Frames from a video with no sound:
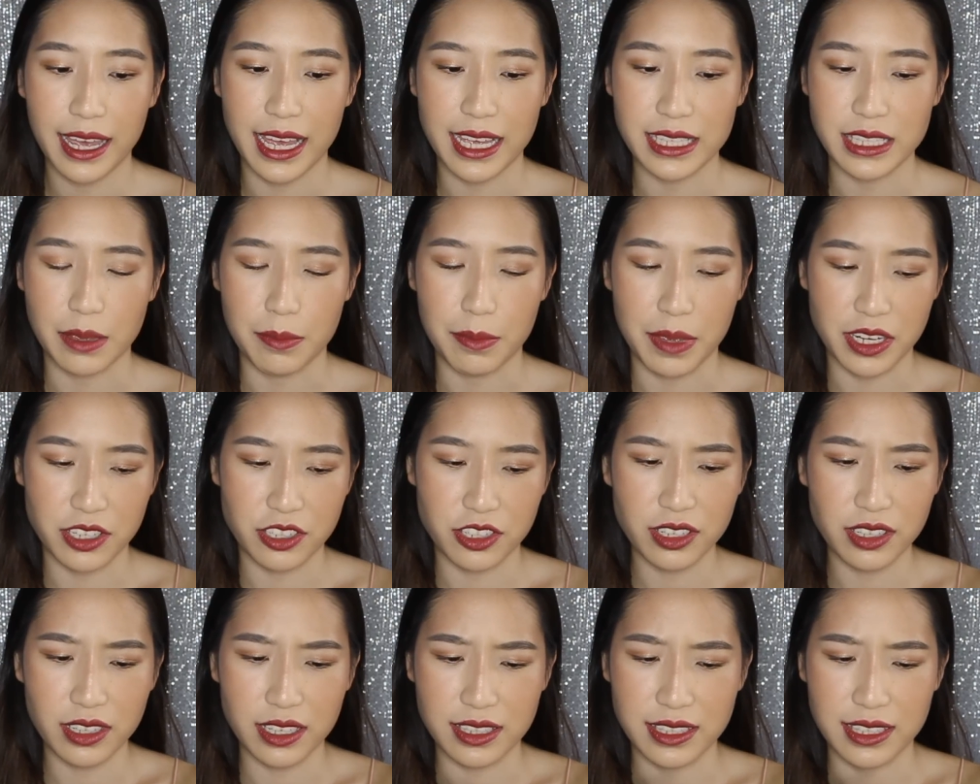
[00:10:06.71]
as I
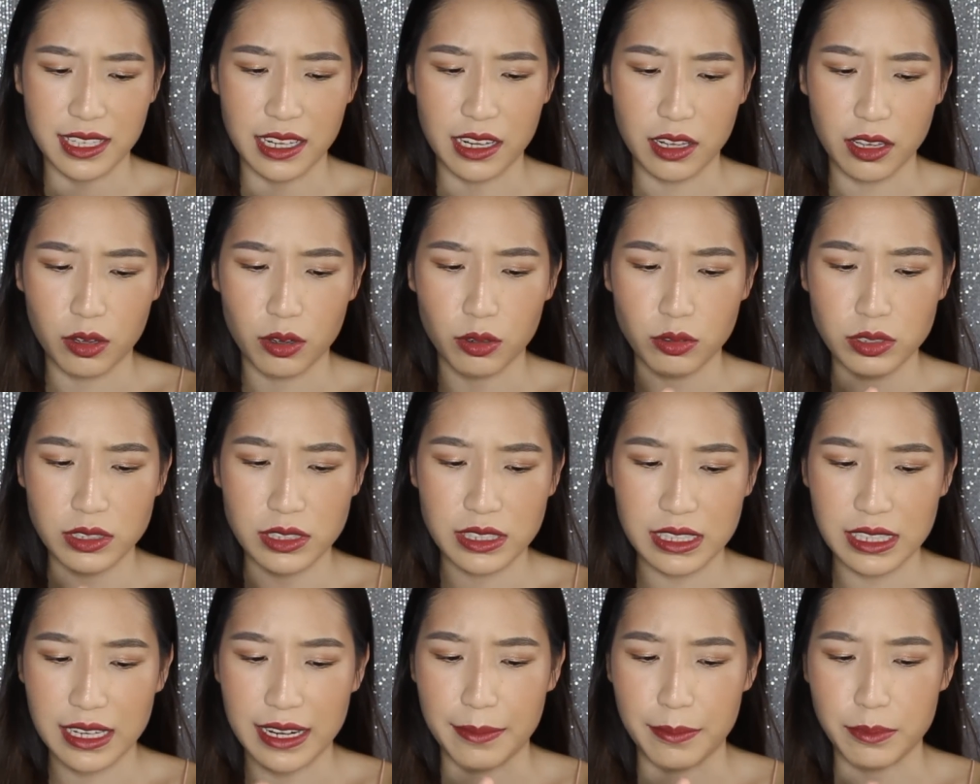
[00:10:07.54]
mentioned, the silicone
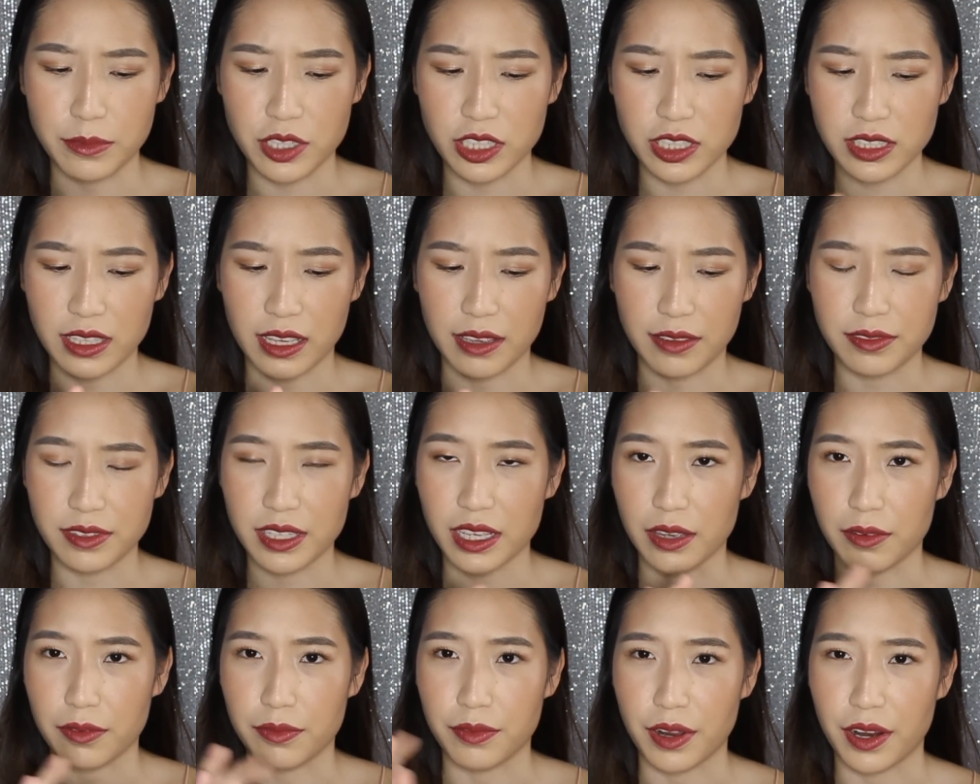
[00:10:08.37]
slip just gives
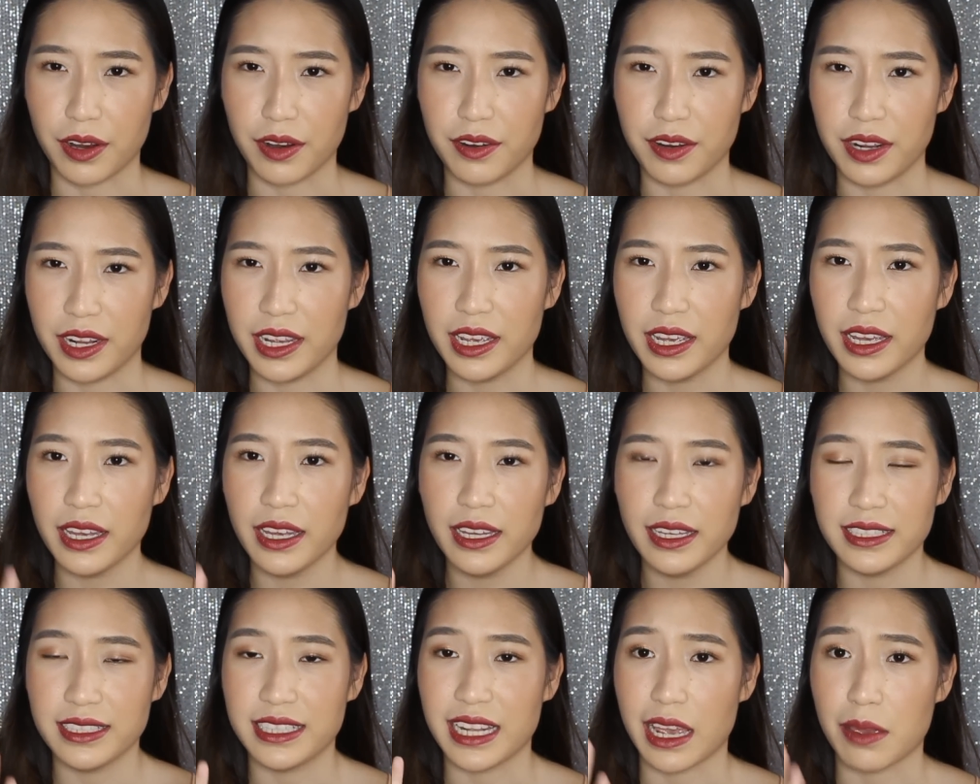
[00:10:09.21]
it a very
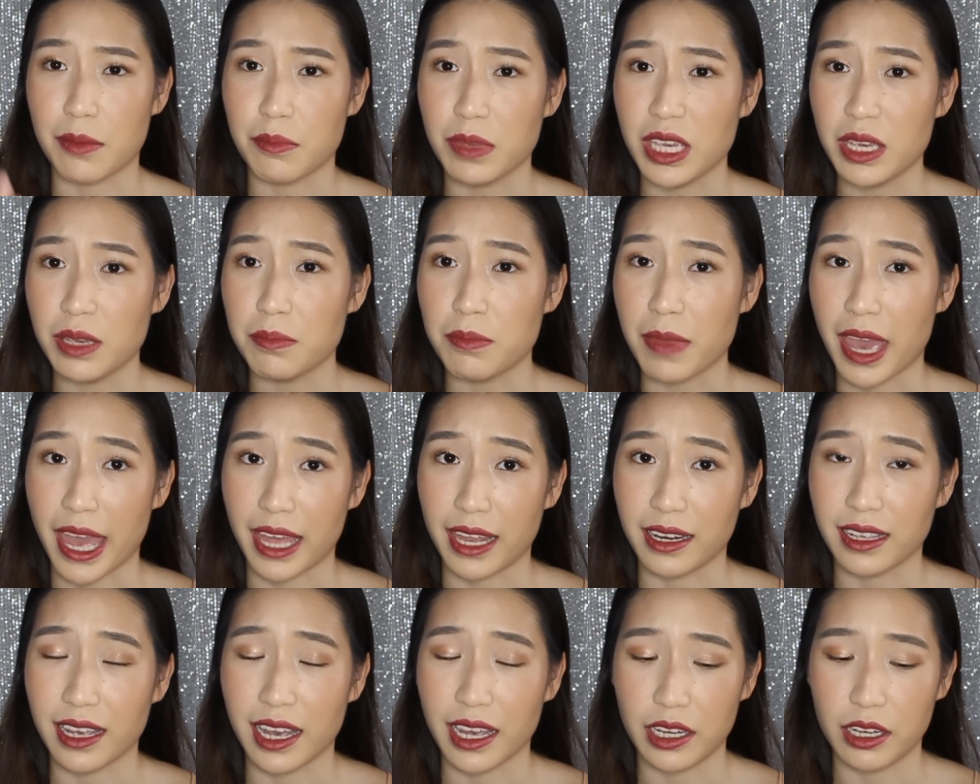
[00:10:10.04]
demi
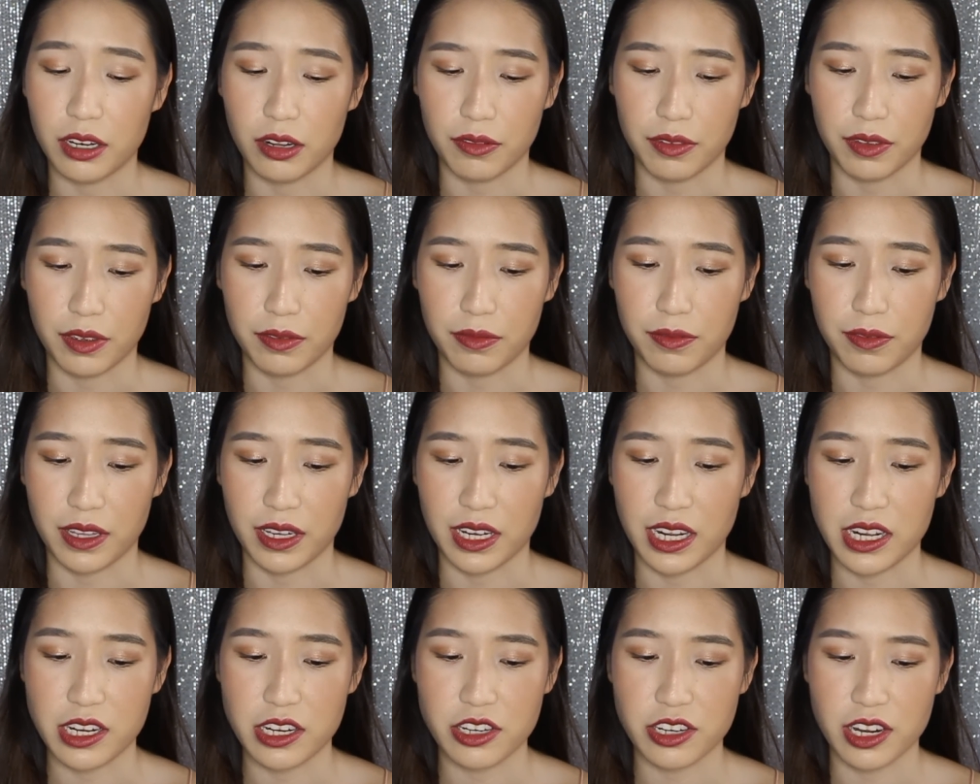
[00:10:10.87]
matte kind of a
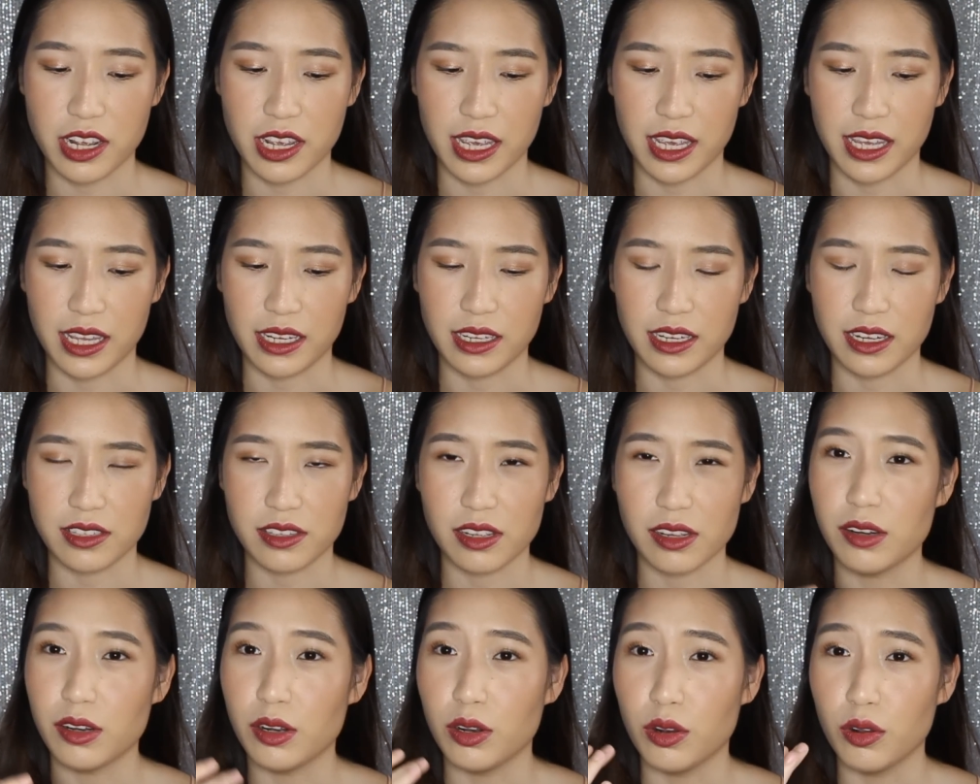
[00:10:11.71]
finish. It
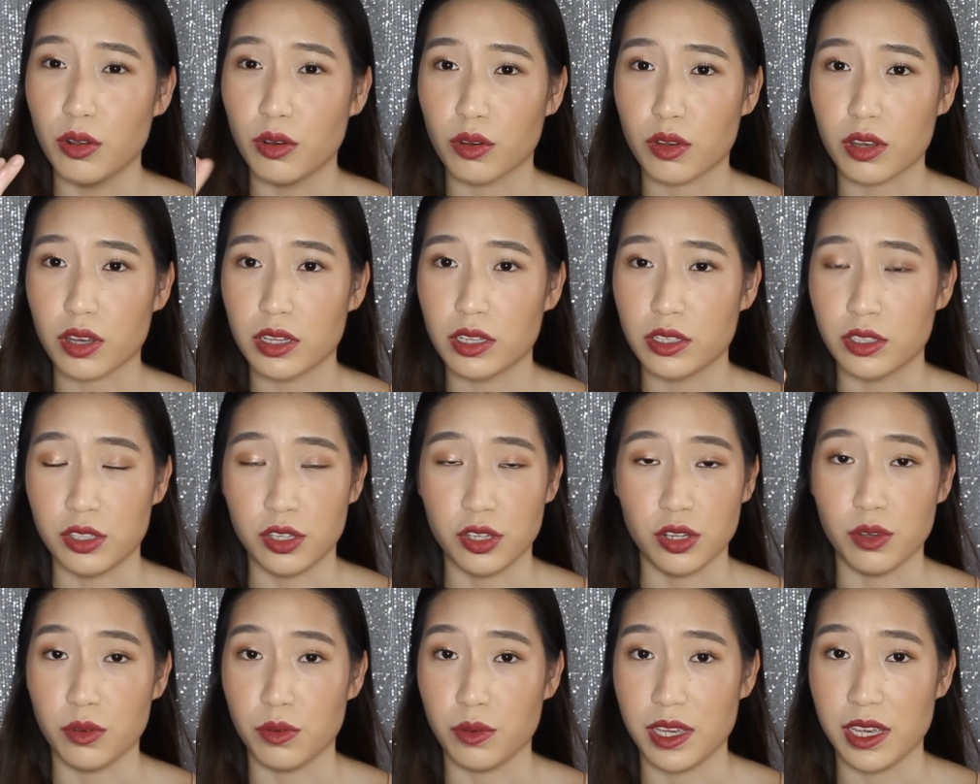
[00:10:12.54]
doesn't look
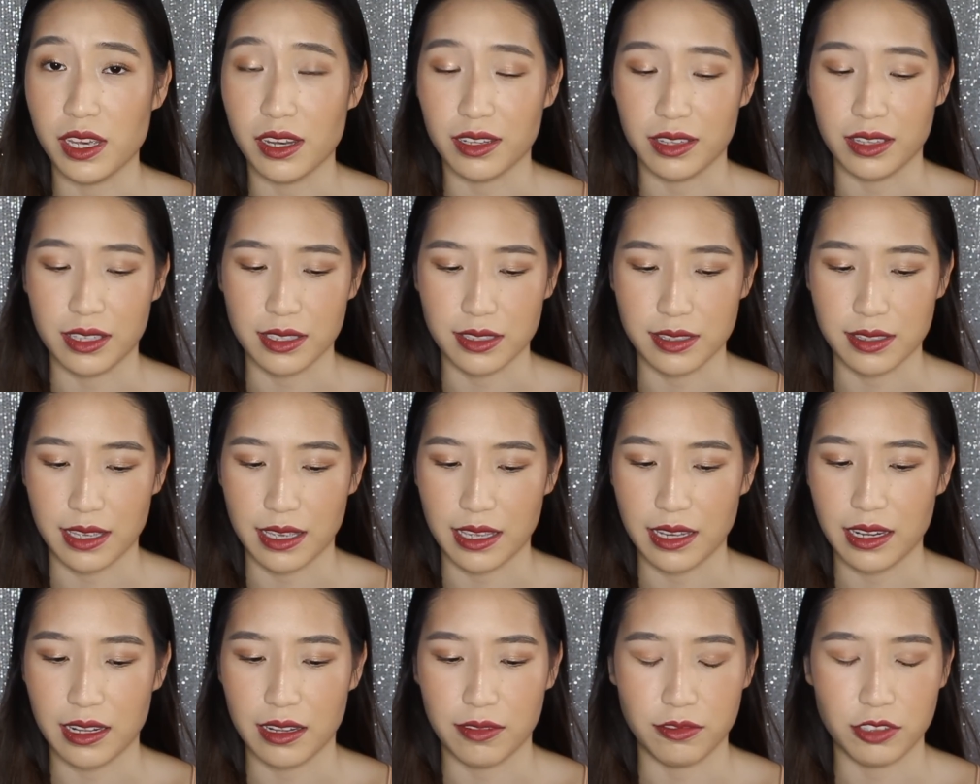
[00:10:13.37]
dewy on the
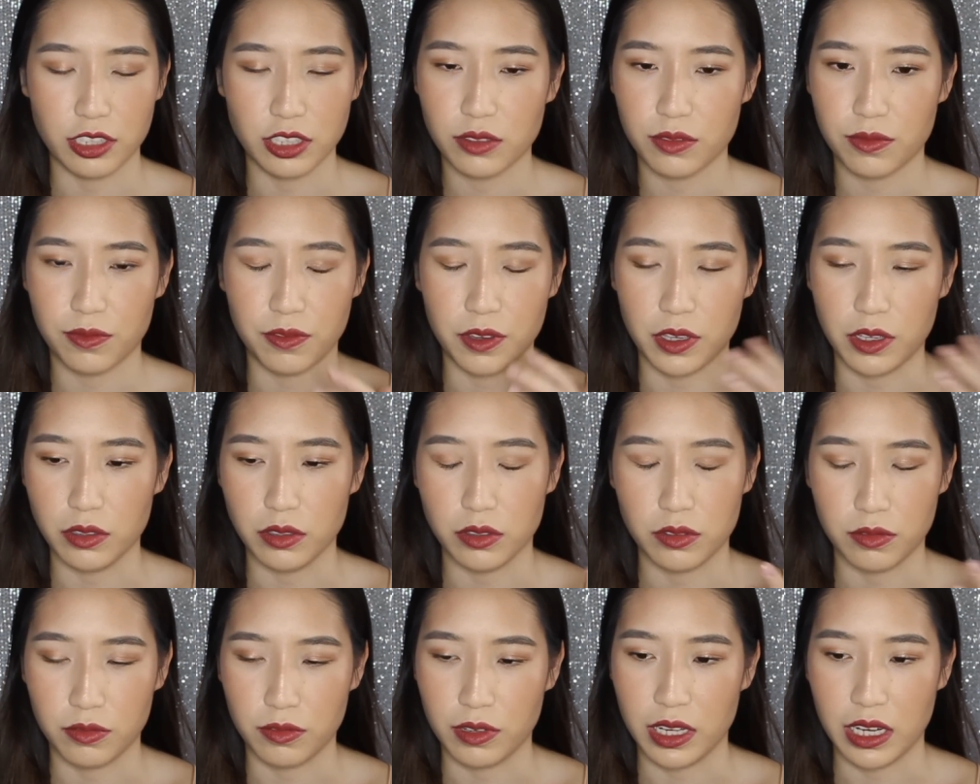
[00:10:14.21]
skin, it just
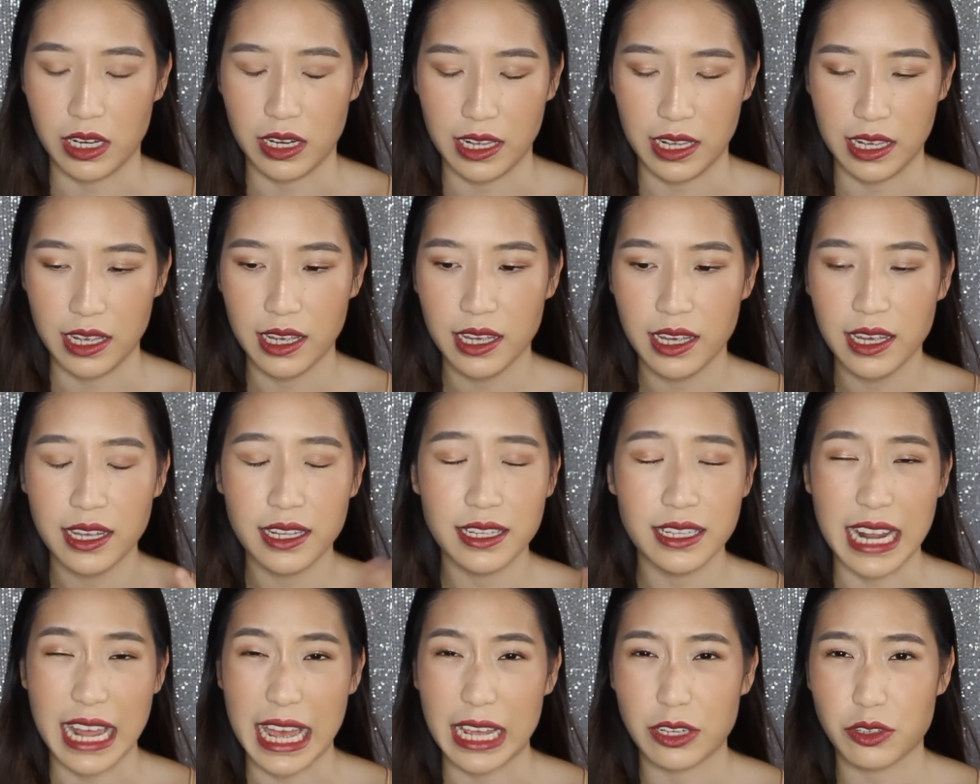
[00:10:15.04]
feels really
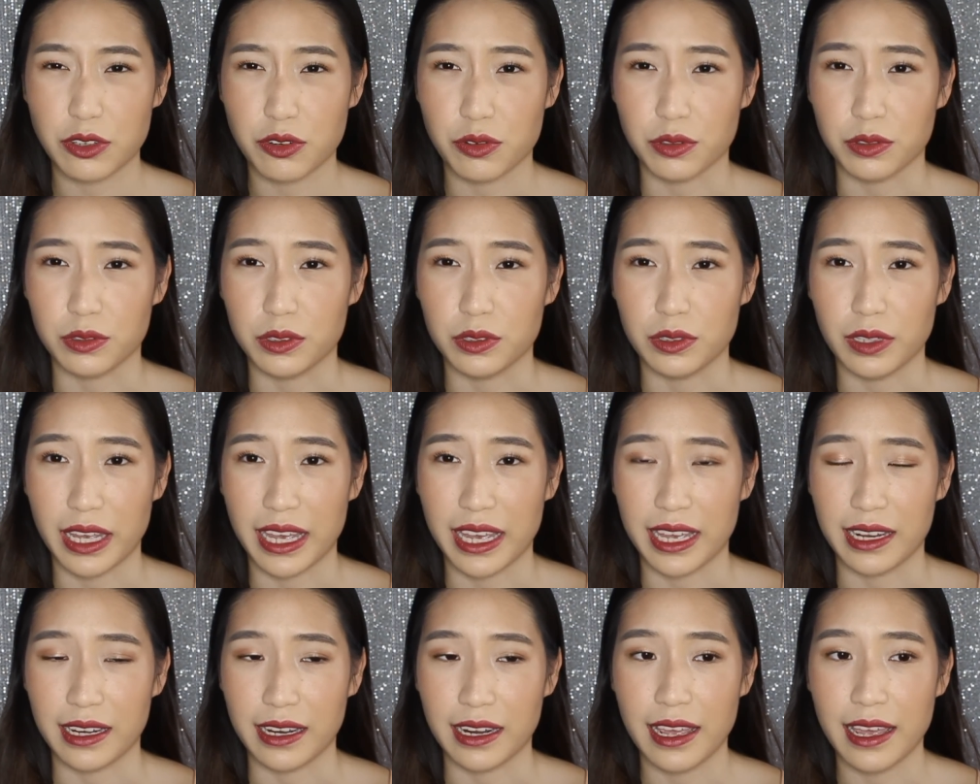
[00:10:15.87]
natural
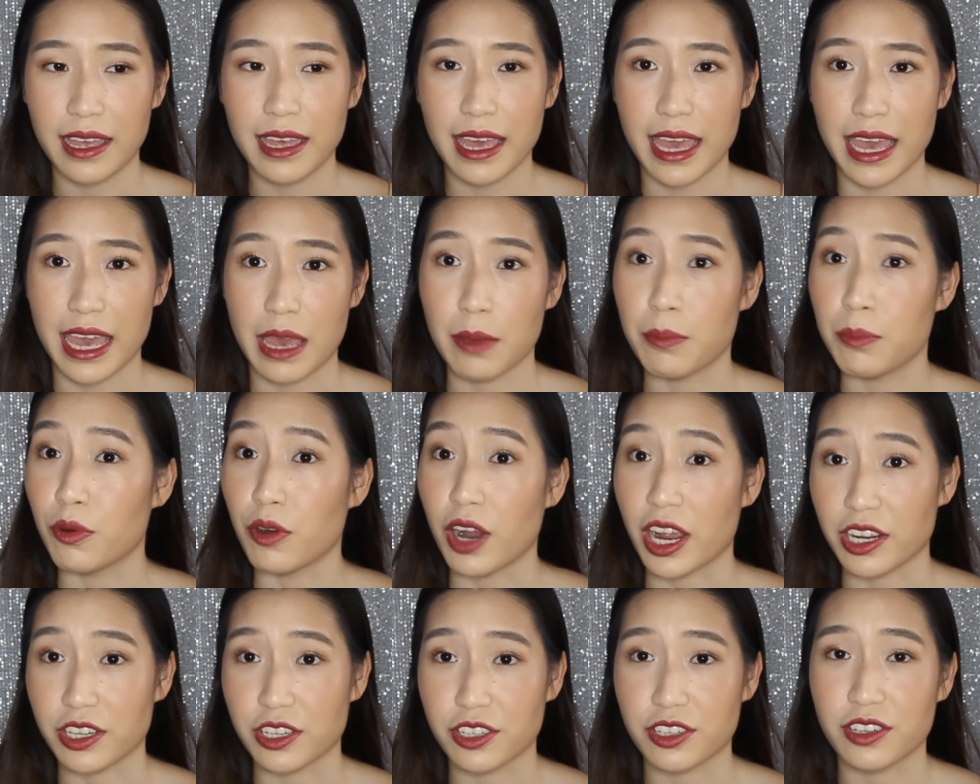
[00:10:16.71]
and
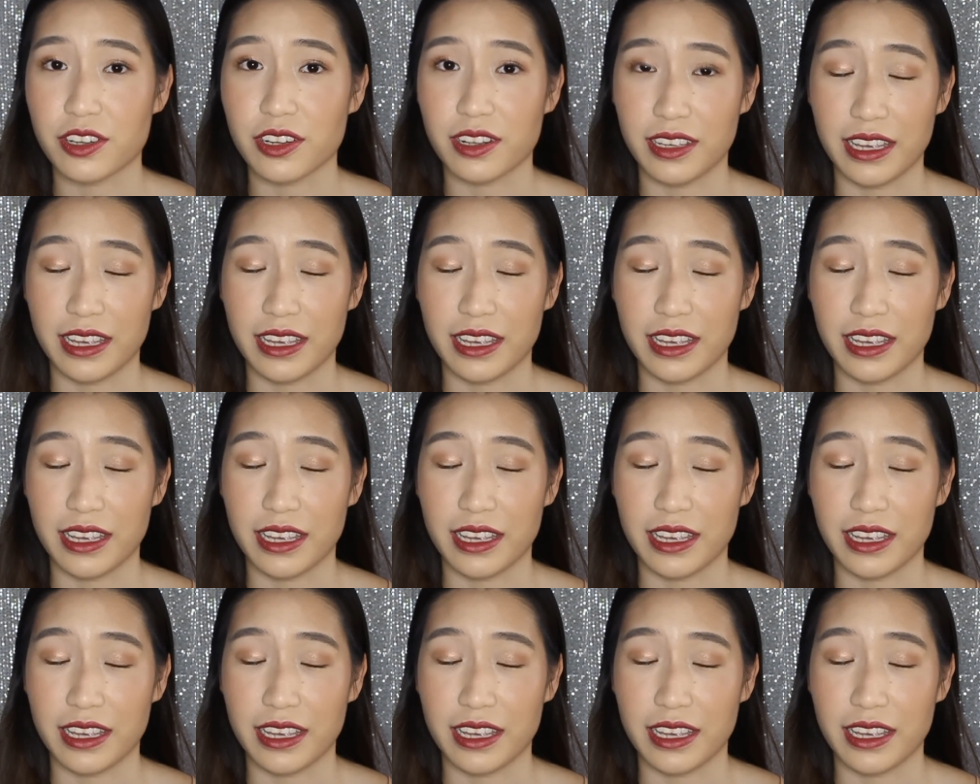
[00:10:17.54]
airbrushed.